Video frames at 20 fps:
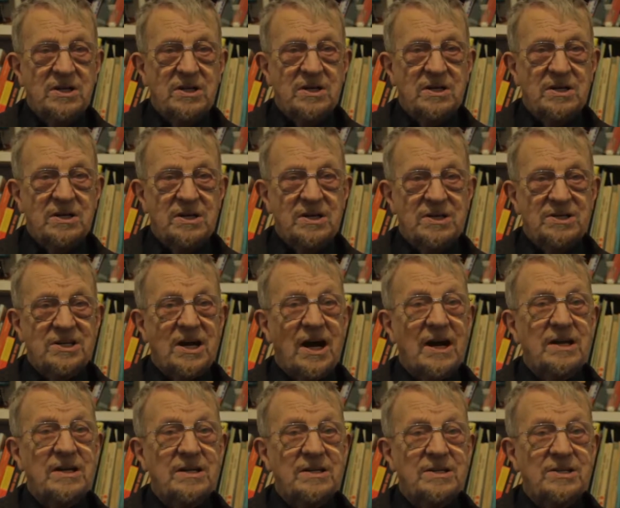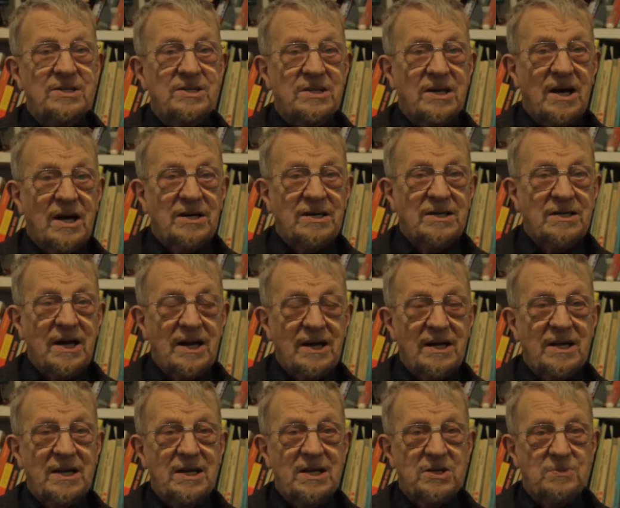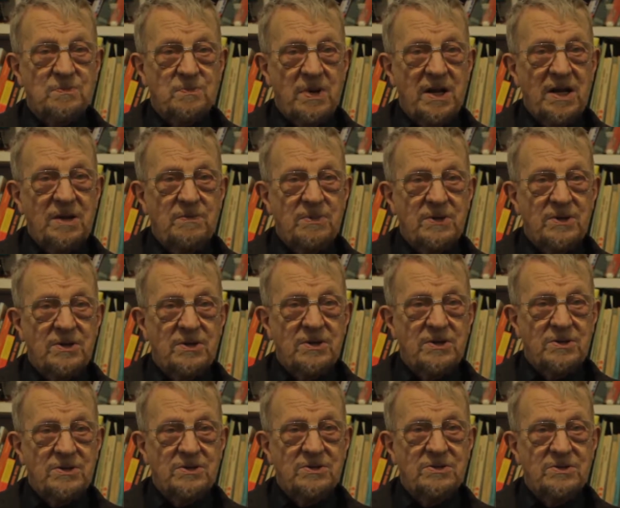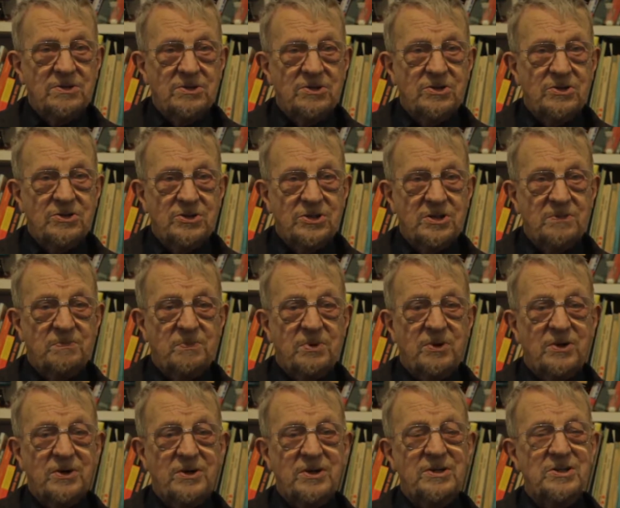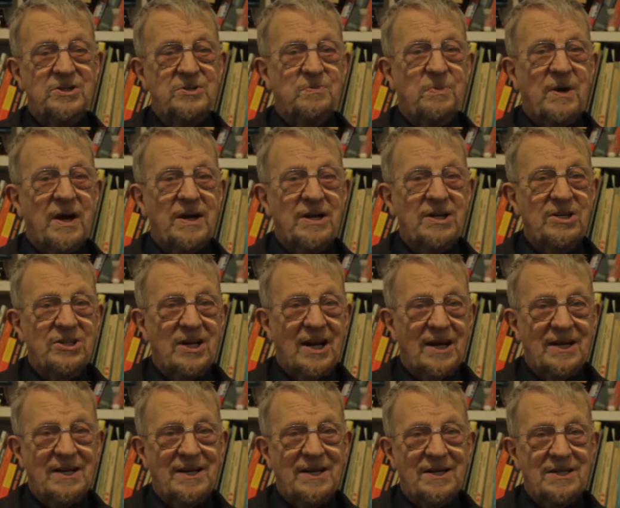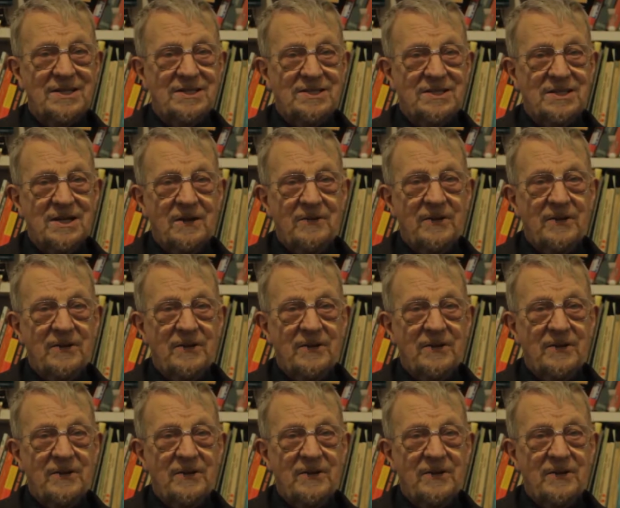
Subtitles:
decided to start an anarchist paper to support the Spanish anarchists